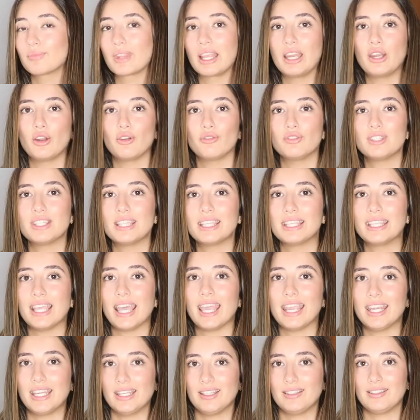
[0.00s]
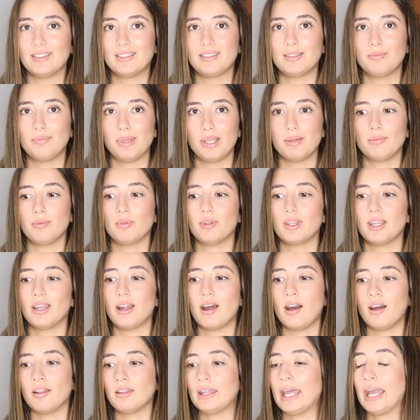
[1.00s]
and obviously caters to people that
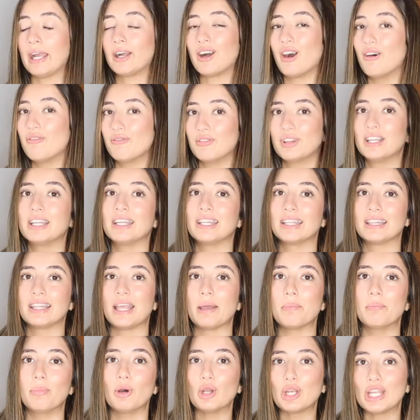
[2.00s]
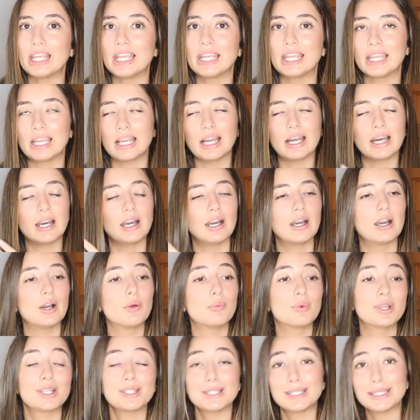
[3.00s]
aren't that confident in their body,
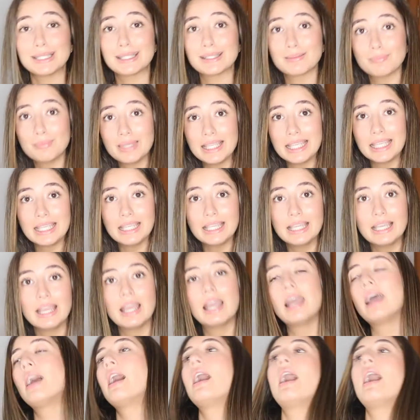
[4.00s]
which is me.